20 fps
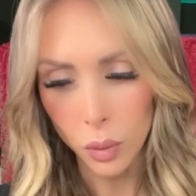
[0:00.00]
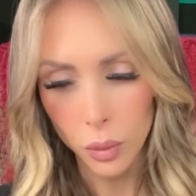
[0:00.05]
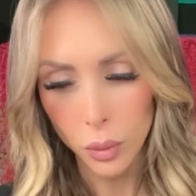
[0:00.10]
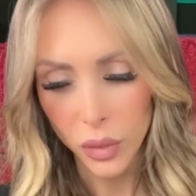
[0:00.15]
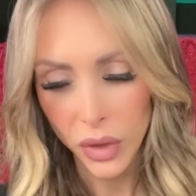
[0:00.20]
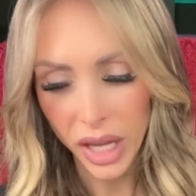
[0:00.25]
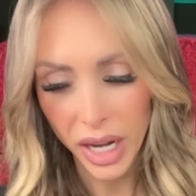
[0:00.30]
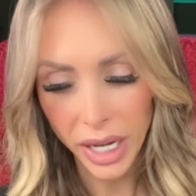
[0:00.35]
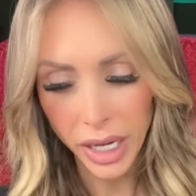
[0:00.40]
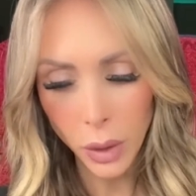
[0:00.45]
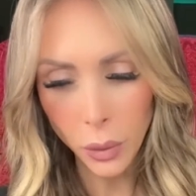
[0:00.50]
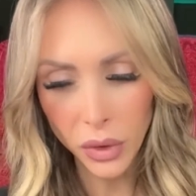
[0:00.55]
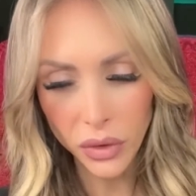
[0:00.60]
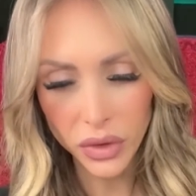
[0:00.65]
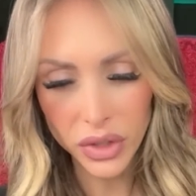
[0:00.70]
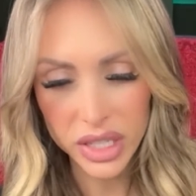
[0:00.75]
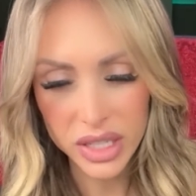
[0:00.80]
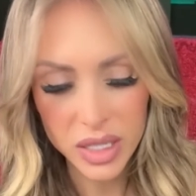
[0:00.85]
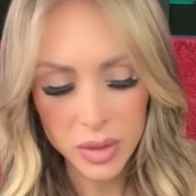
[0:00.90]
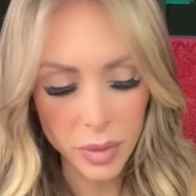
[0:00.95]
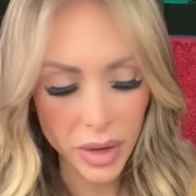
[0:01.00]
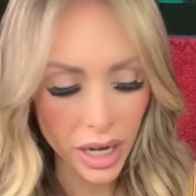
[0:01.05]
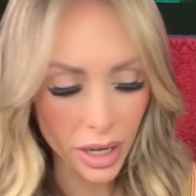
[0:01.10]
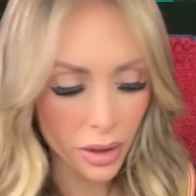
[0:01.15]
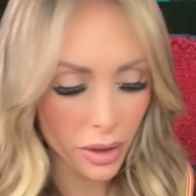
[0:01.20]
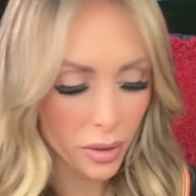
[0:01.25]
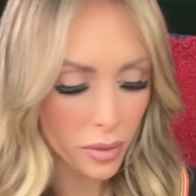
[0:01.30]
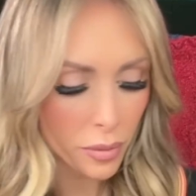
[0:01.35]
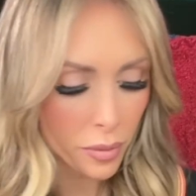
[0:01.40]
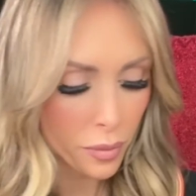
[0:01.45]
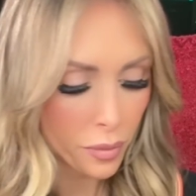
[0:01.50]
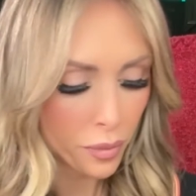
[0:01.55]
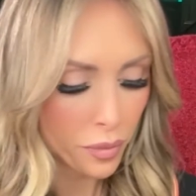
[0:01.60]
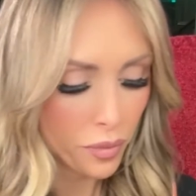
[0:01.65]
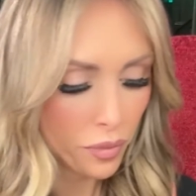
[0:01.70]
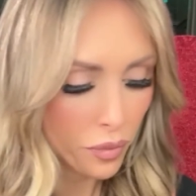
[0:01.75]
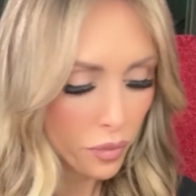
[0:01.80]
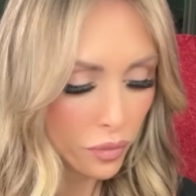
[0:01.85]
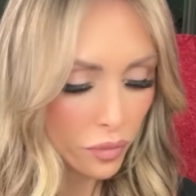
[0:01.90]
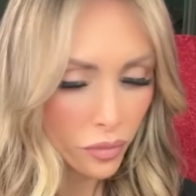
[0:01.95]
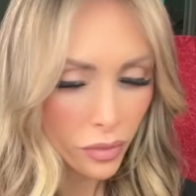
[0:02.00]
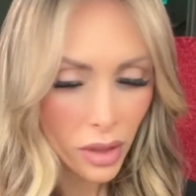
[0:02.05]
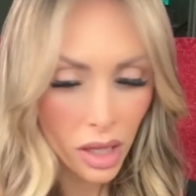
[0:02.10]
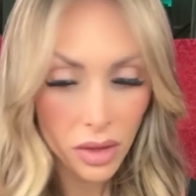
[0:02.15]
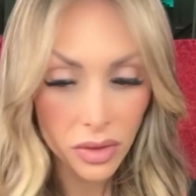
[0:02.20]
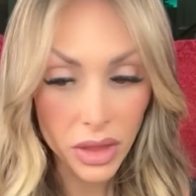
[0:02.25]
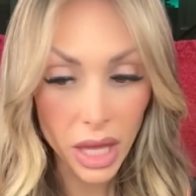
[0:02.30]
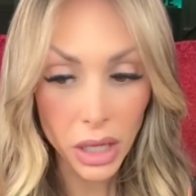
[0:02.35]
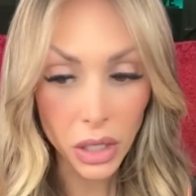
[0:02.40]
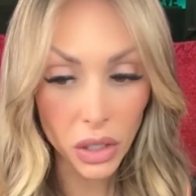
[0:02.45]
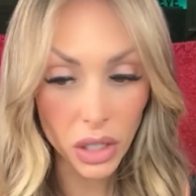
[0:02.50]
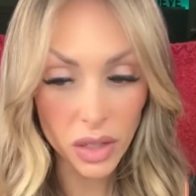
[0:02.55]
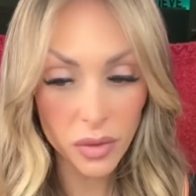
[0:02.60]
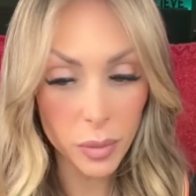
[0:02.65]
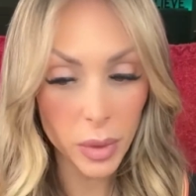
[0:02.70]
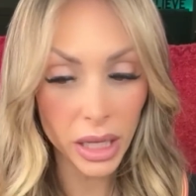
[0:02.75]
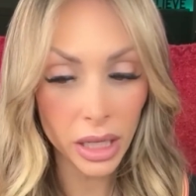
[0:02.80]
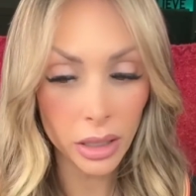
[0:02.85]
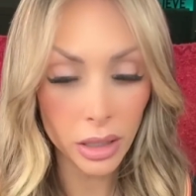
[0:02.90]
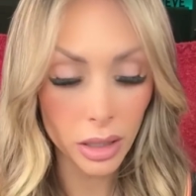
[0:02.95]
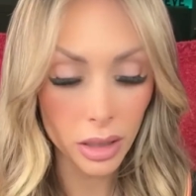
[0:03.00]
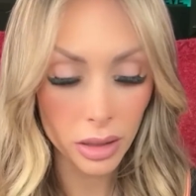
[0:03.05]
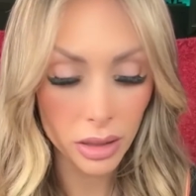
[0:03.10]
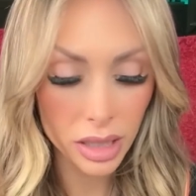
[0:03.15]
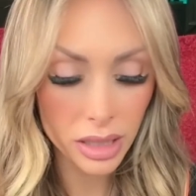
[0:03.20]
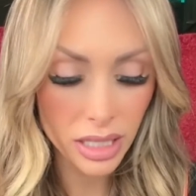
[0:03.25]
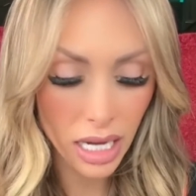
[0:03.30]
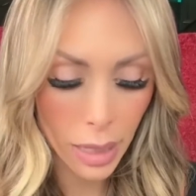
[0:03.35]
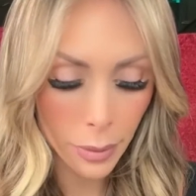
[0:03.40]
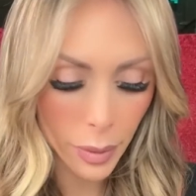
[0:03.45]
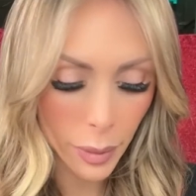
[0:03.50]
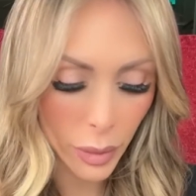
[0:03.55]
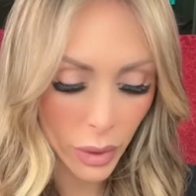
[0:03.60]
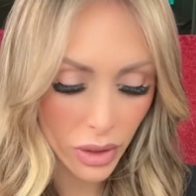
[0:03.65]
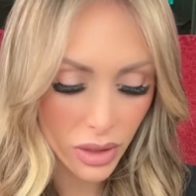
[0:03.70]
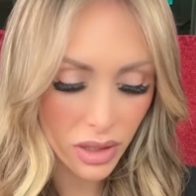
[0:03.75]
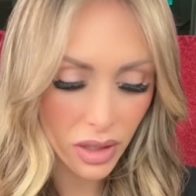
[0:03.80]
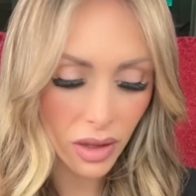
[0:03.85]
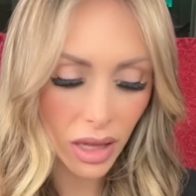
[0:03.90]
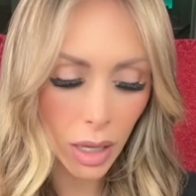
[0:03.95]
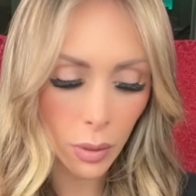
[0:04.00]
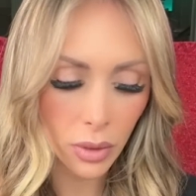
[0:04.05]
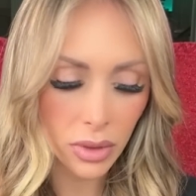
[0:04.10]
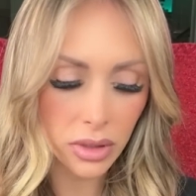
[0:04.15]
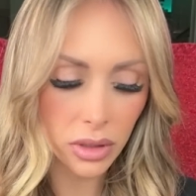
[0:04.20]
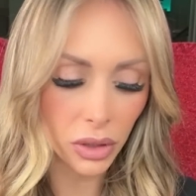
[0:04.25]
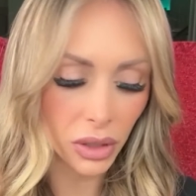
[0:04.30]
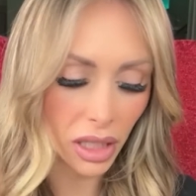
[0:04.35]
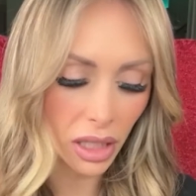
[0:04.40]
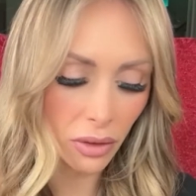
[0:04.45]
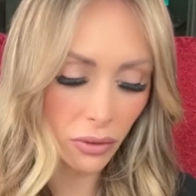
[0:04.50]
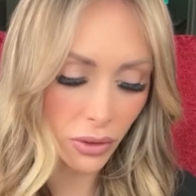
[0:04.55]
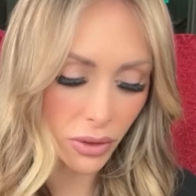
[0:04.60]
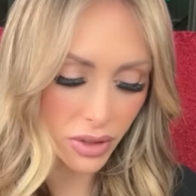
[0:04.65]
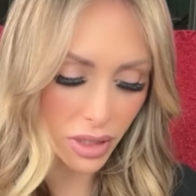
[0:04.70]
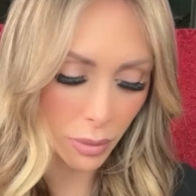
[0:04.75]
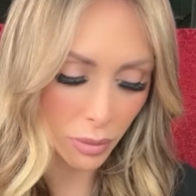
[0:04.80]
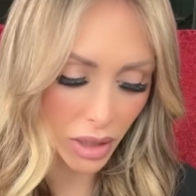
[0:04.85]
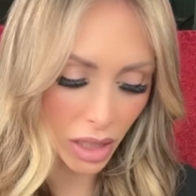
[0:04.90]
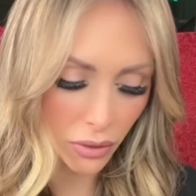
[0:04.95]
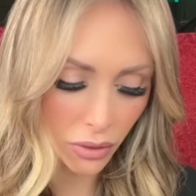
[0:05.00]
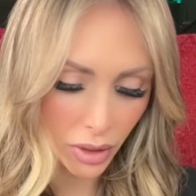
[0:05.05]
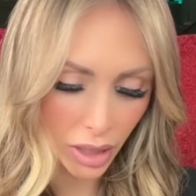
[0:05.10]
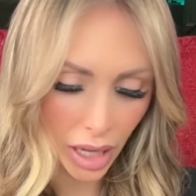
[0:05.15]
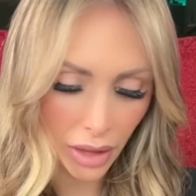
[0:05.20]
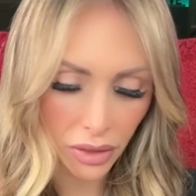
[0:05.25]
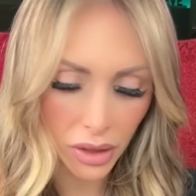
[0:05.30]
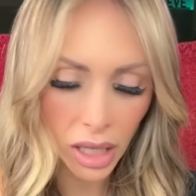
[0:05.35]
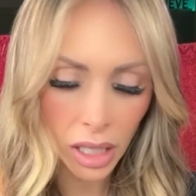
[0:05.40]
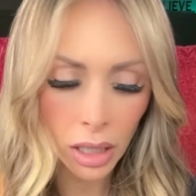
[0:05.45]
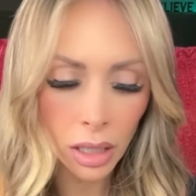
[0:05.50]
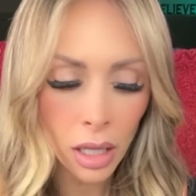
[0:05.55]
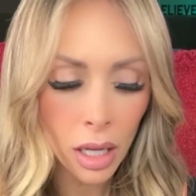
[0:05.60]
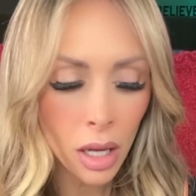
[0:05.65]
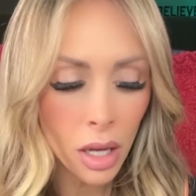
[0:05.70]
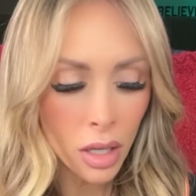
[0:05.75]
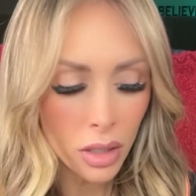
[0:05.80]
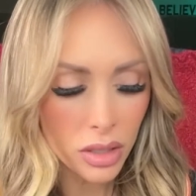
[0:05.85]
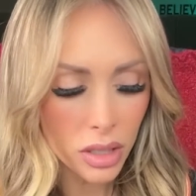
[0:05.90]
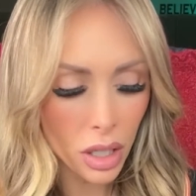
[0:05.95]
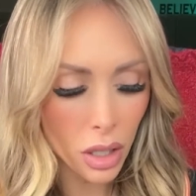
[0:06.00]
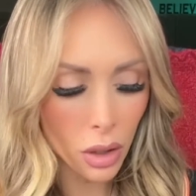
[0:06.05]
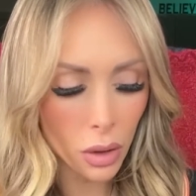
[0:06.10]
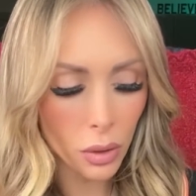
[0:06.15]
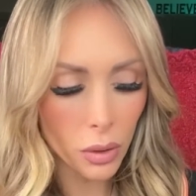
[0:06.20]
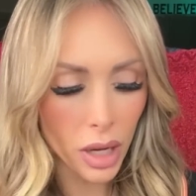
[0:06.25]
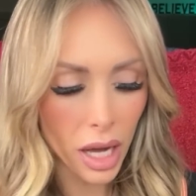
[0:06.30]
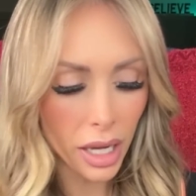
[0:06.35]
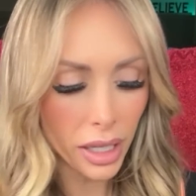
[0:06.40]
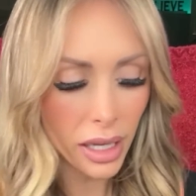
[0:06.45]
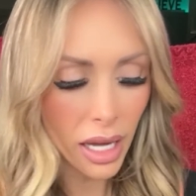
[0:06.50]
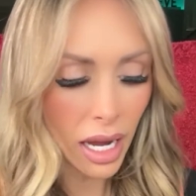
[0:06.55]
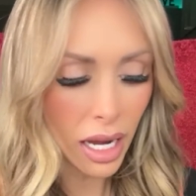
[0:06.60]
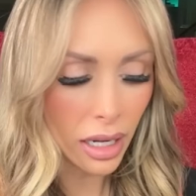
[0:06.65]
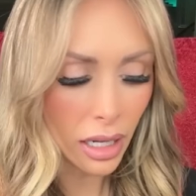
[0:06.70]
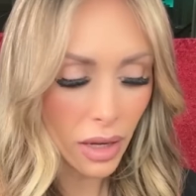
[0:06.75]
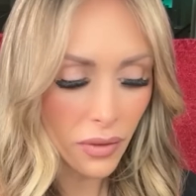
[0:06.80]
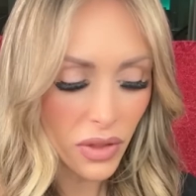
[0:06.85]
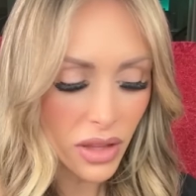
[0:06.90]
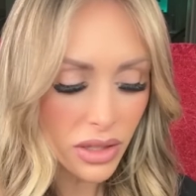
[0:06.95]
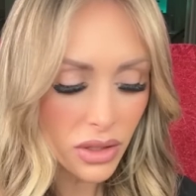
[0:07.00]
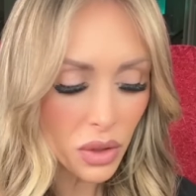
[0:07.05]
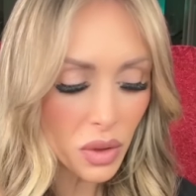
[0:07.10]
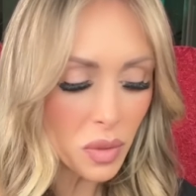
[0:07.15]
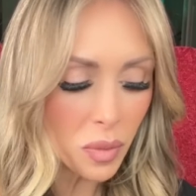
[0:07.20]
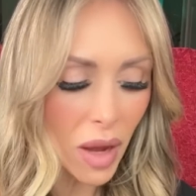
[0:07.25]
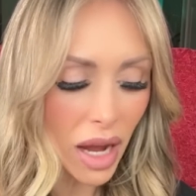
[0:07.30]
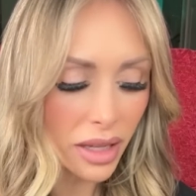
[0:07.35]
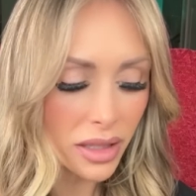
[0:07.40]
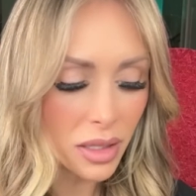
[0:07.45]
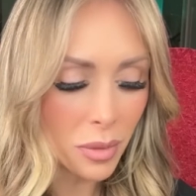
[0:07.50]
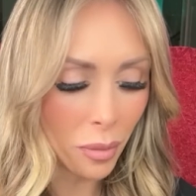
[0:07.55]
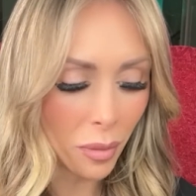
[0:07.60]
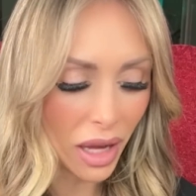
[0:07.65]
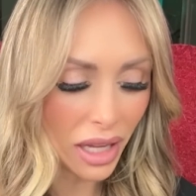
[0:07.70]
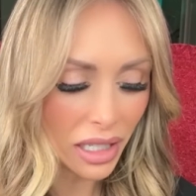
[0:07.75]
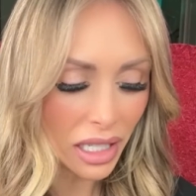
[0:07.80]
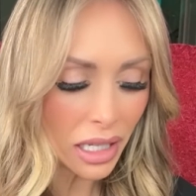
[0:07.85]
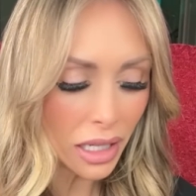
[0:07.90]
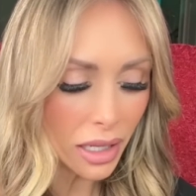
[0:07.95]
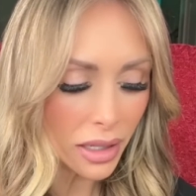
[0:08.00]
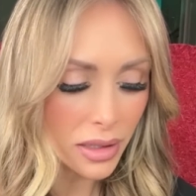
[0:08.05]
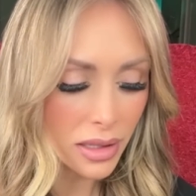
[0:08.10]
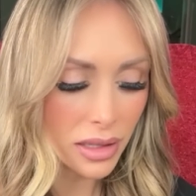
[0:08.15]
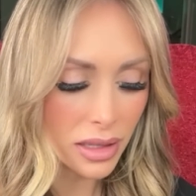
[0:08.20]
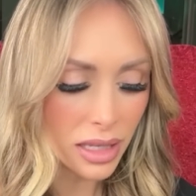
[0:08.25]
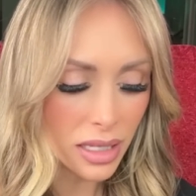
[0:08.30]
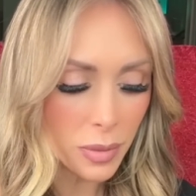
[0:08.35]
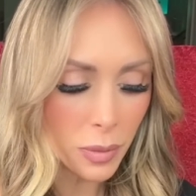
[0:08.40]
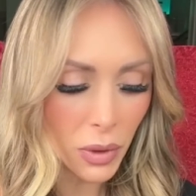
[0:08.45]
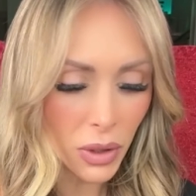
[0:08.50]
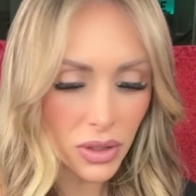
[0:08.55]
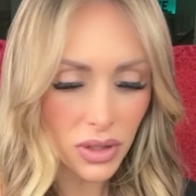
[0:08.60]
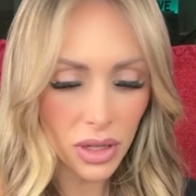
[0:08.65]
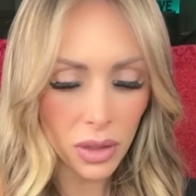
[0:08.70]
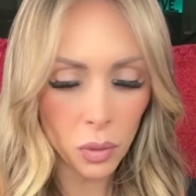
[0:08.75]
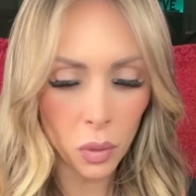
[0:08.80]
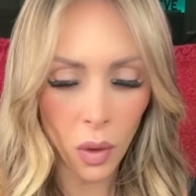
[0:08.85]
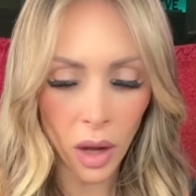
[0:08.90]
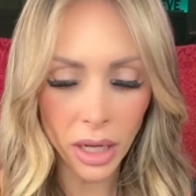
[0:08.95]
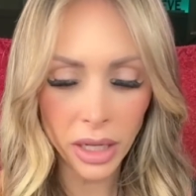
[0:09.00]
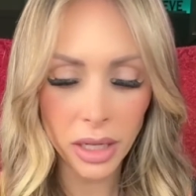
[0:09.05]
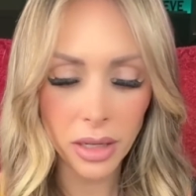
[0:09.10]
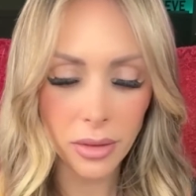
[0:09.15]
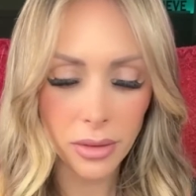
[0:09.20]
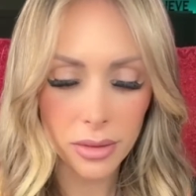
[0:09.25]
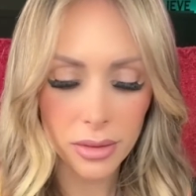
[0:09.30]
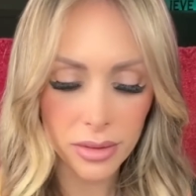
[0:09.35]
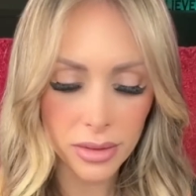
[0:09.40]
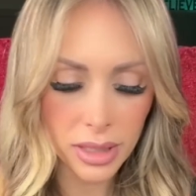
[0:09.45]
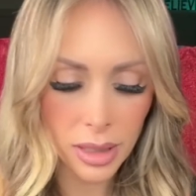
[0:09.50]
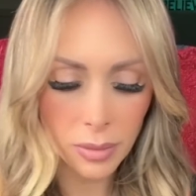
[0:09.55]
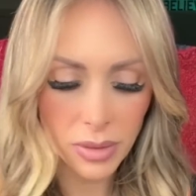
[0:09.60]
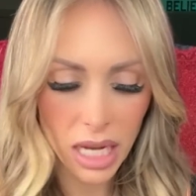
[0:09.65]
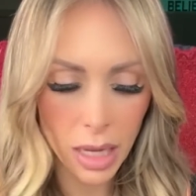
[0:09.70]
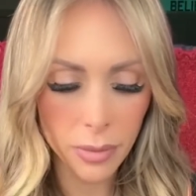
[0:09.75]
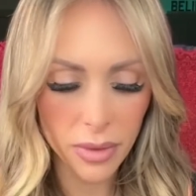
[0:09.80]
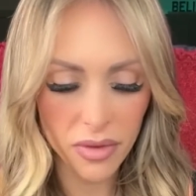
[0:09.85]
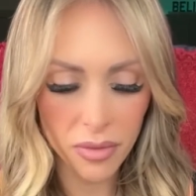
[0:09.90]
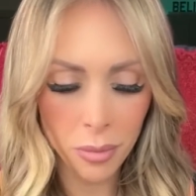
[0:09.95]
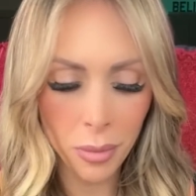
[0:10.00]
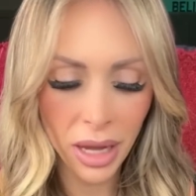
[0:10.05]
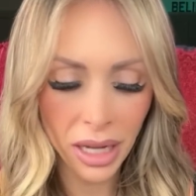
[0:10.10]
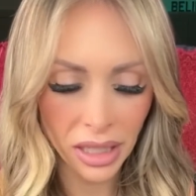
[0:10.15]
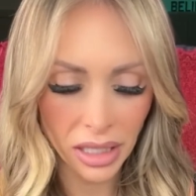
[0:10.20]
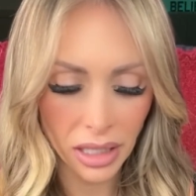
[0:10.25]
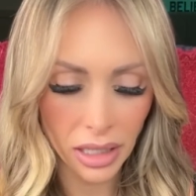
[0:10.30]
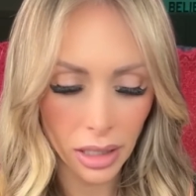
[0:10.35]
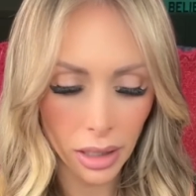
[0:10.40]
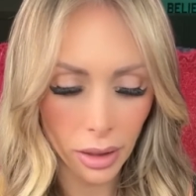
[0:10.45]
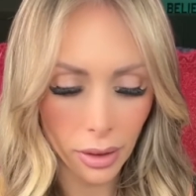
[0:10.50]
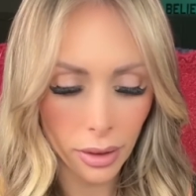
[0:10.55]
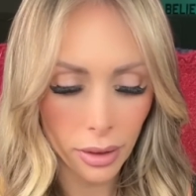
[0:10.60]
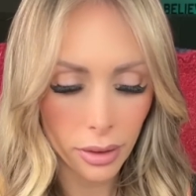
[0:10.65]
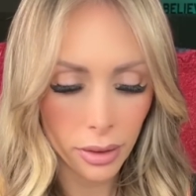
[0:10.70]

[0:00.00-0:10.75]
Can I get one for despair? They could have been the type of person that was looking for something for nothing. So again, if this goes back to money, this person wanted some type of money here.